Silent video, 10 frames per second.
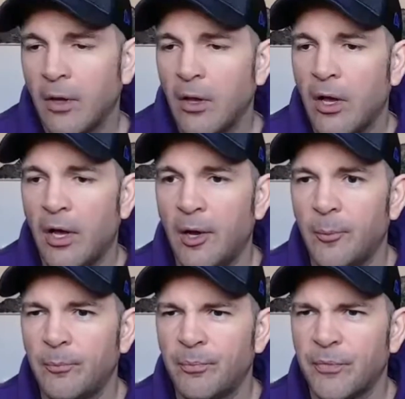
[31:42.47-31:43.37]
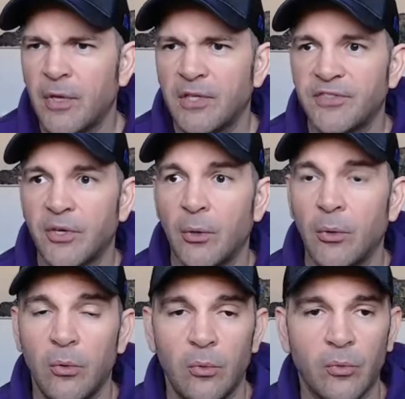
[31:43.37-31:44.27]
And
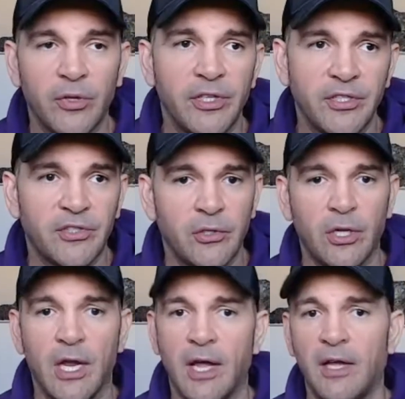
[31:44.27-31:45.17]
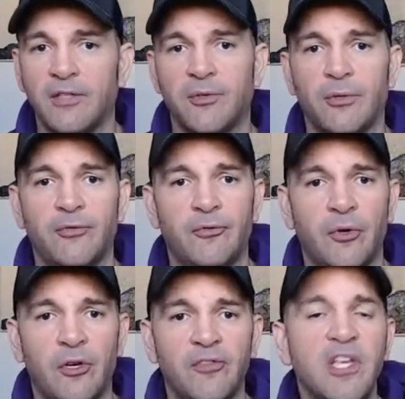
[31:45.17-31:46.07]
so really just looking at sort of
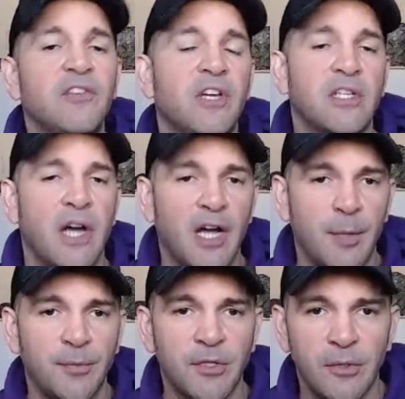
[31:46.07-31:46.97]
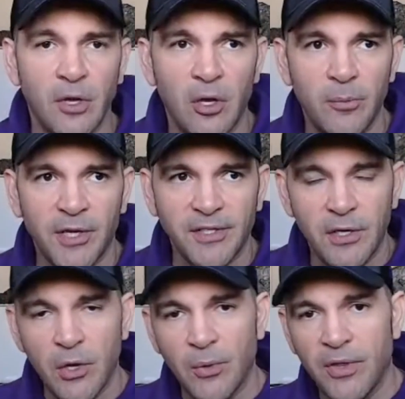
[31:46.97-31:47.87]
evening times, because I
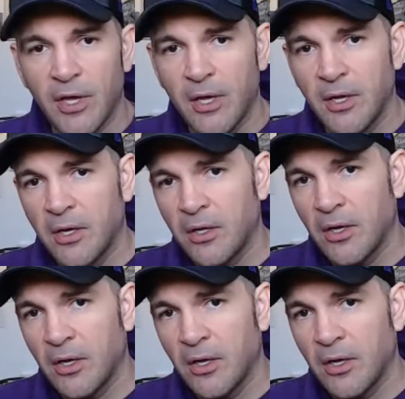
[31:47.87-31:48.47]
know that